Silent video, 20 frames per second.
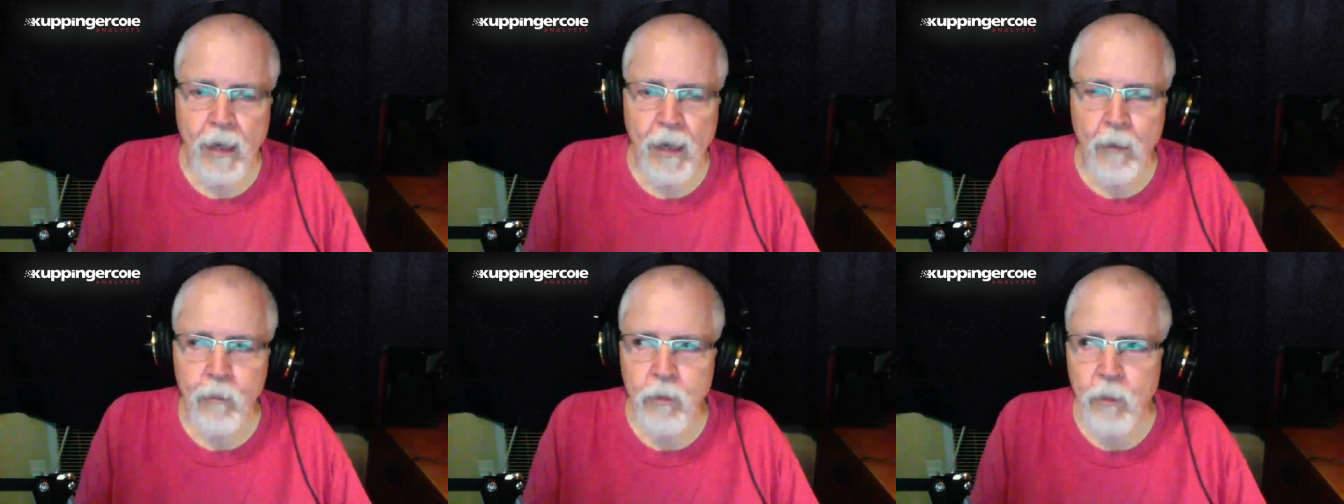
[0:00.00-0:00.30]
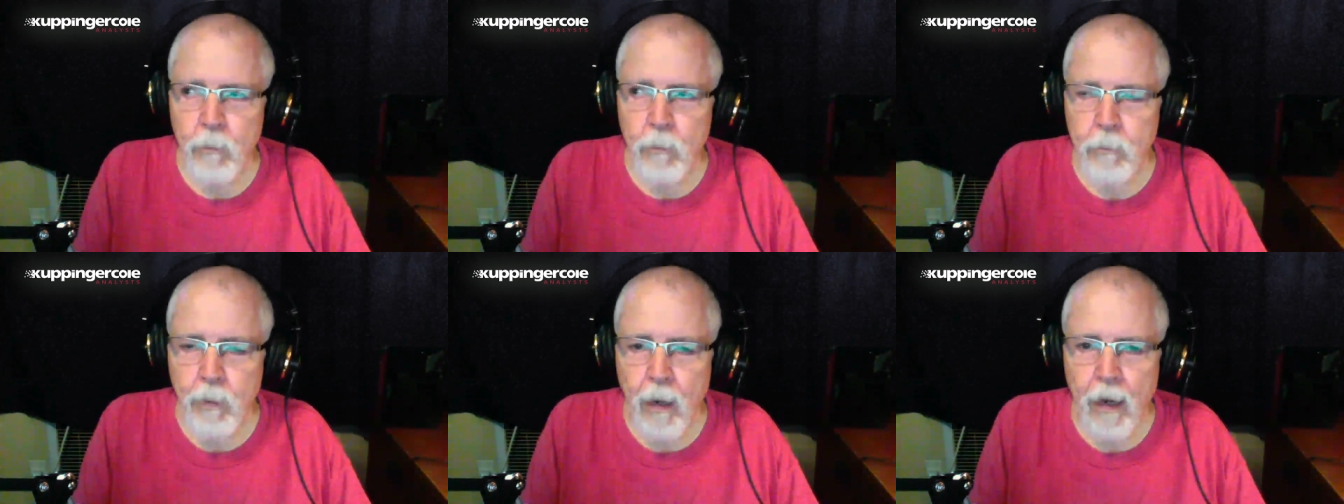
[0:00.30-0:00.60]
that was
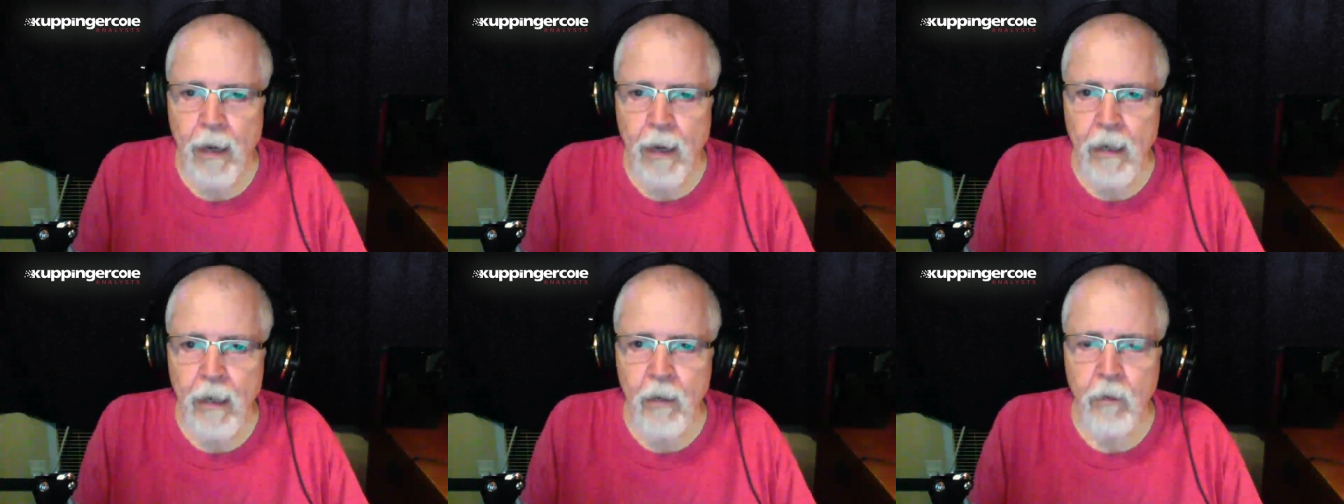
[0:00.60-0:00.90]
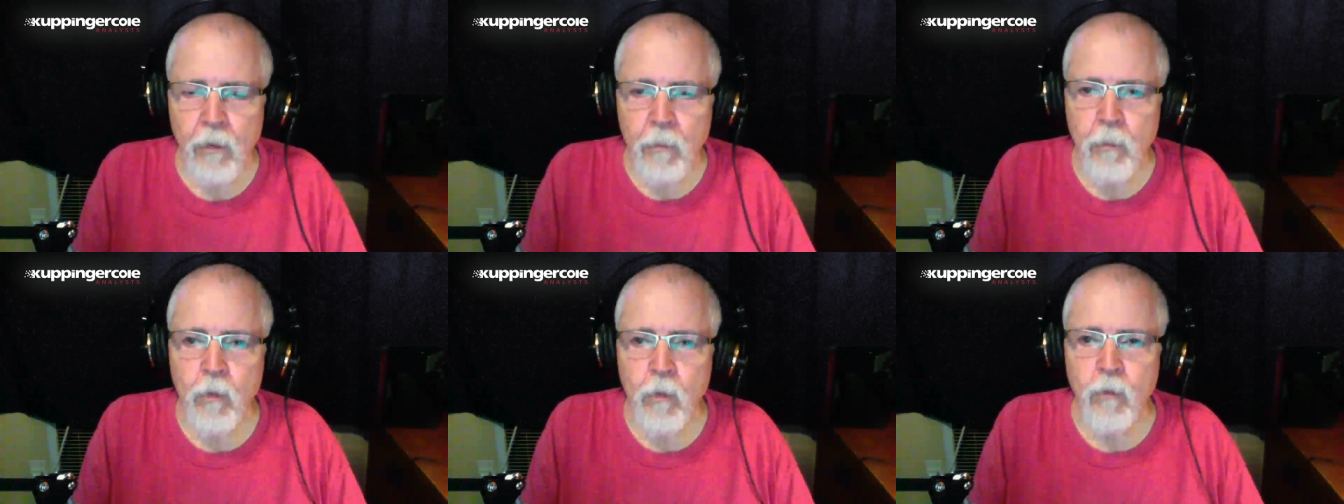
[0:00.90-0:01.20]
a
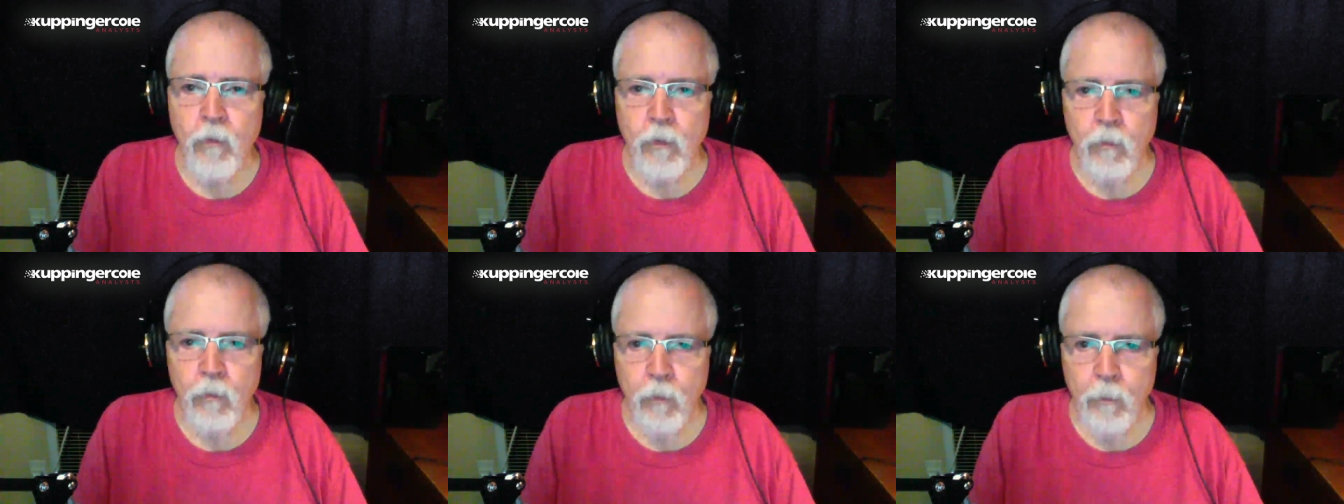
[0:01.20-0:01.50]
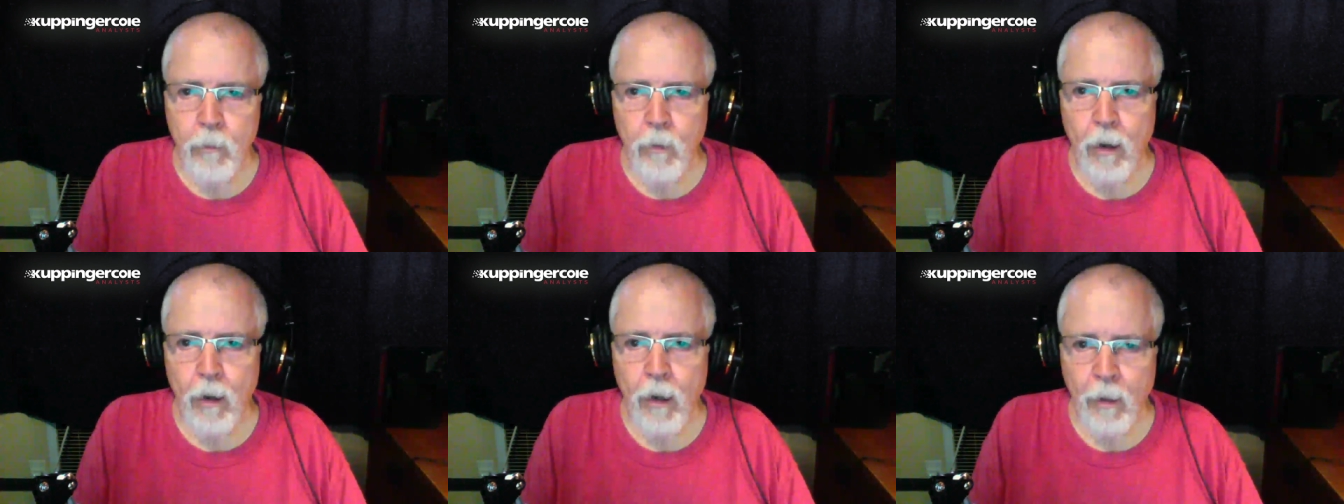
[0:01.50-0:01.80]
pioneering movie for
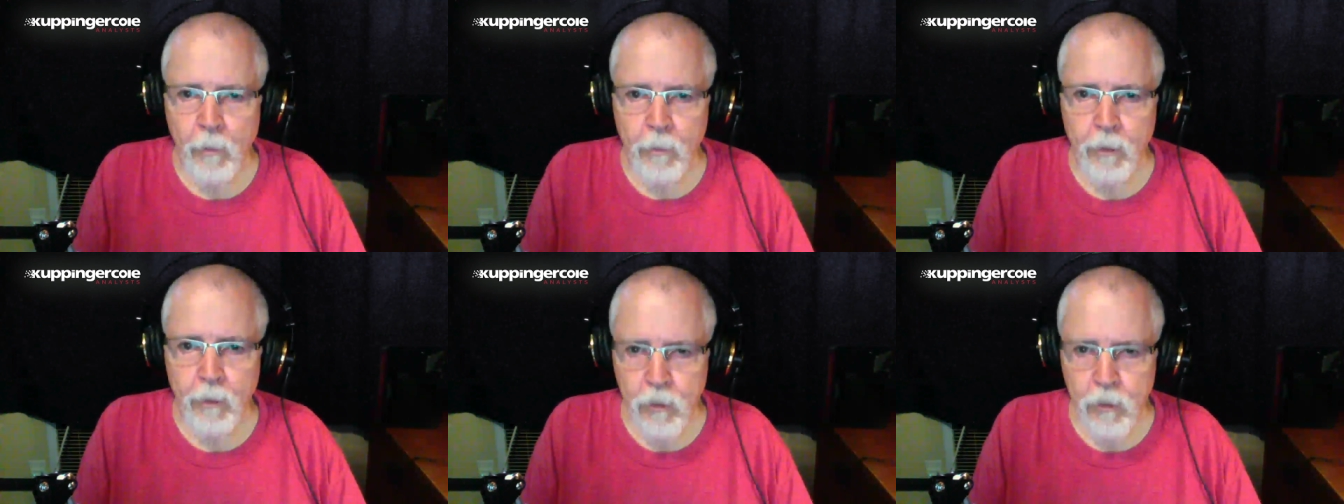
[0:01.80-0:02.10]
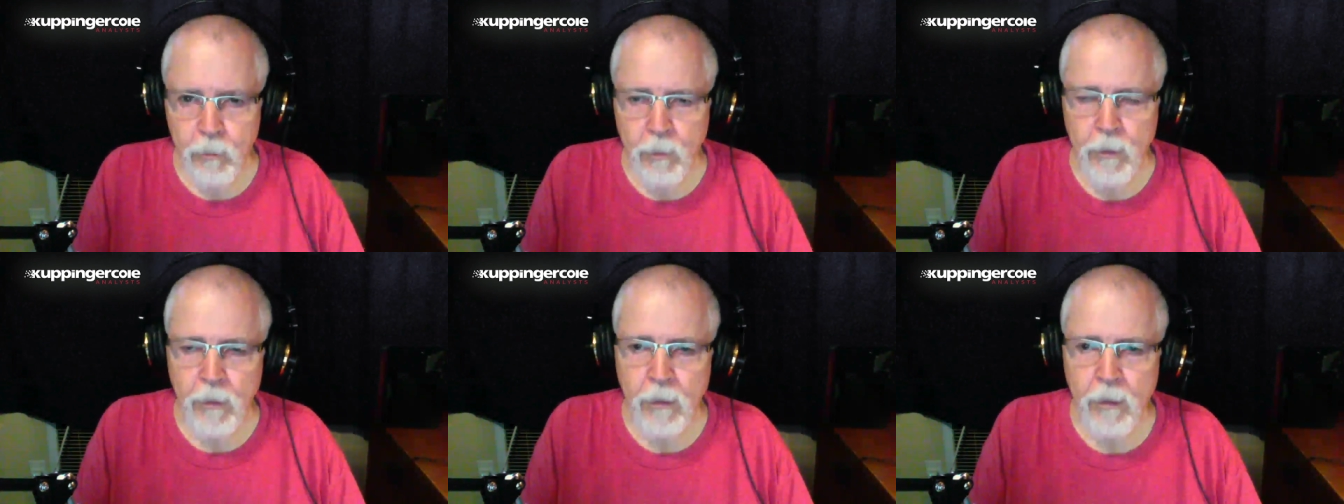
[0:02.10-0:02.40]
product
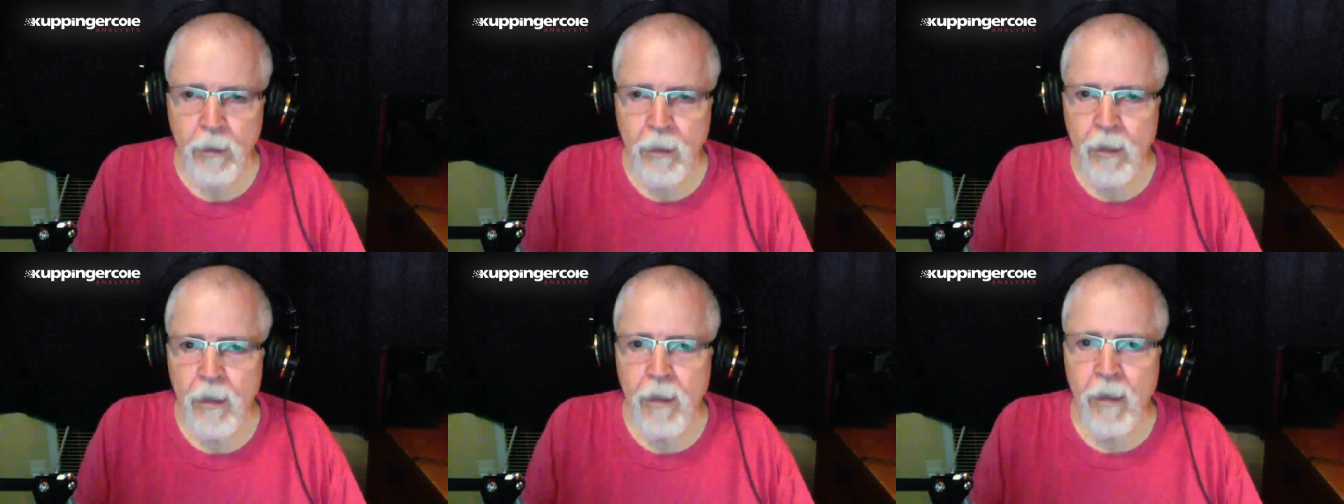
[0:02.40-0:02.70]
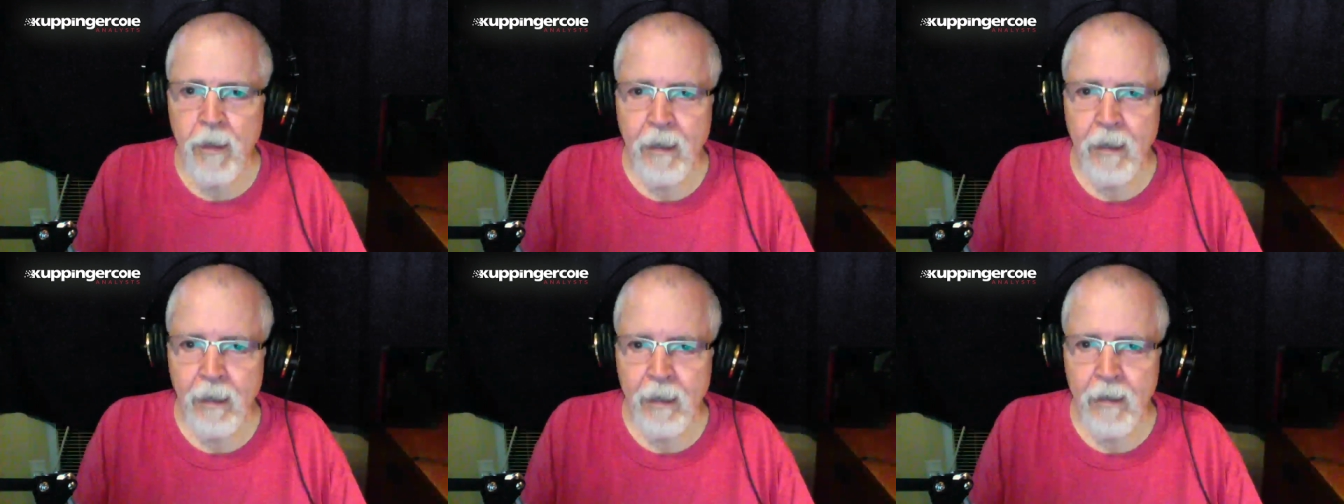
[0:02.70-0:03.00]
placement
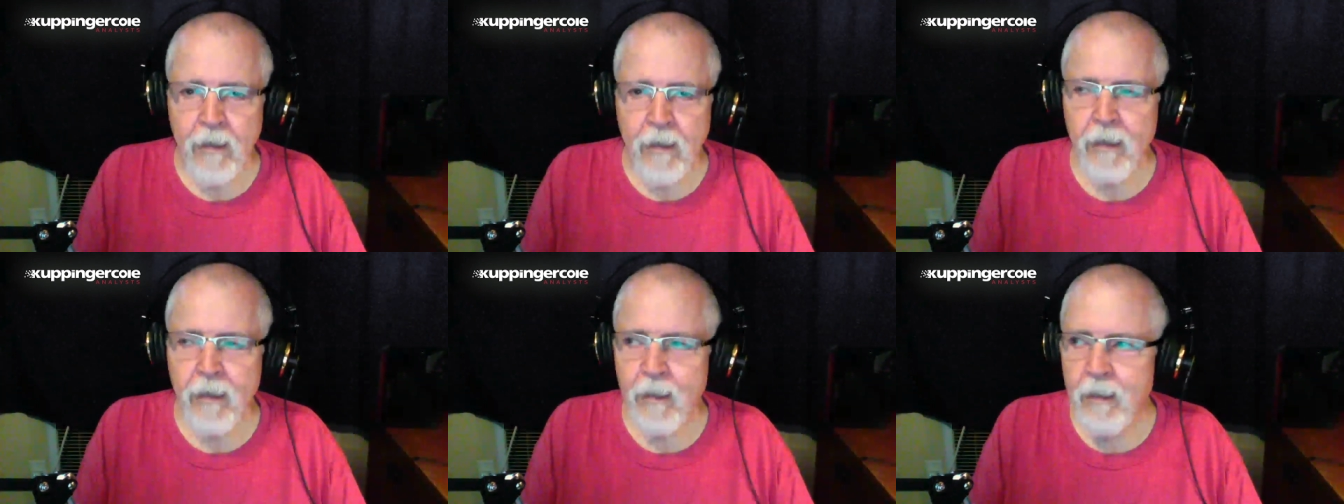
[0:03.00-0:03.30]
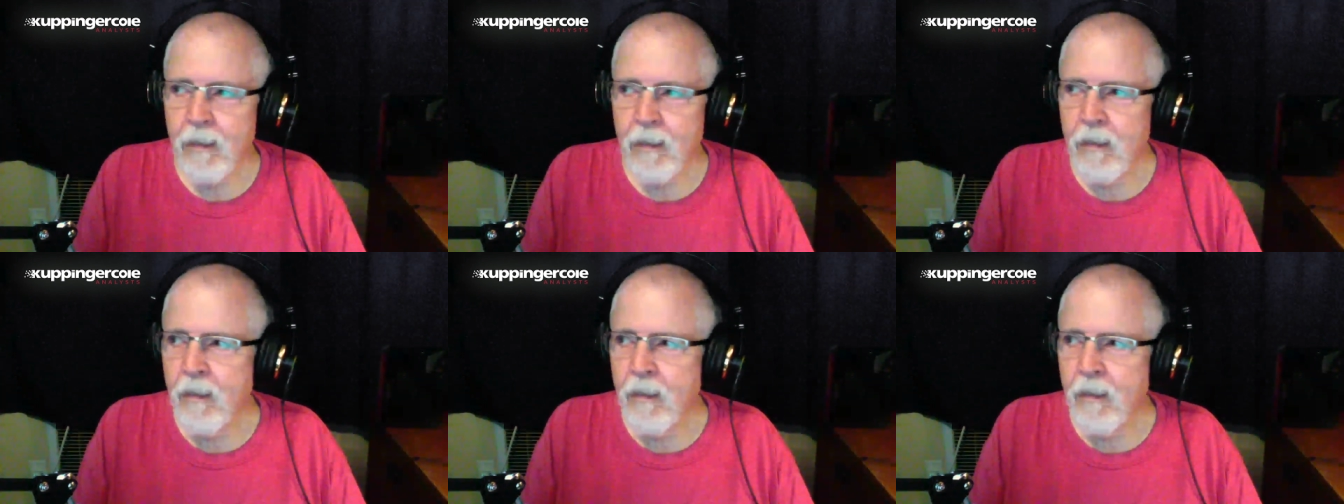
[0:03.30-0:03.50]
in, in, uh,